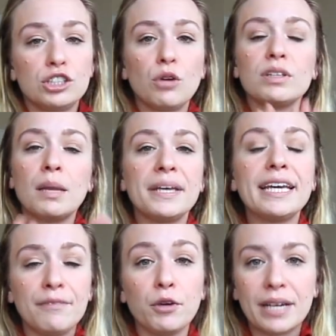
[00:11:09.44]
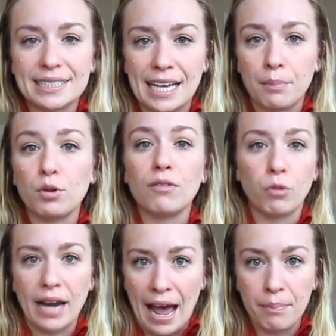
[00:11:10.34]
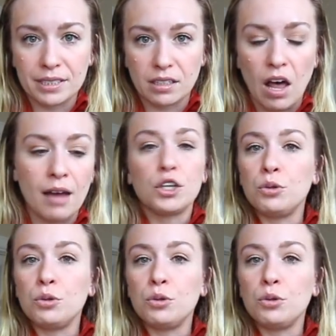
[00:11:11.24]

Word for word: So let me give you an example of what happens a lot.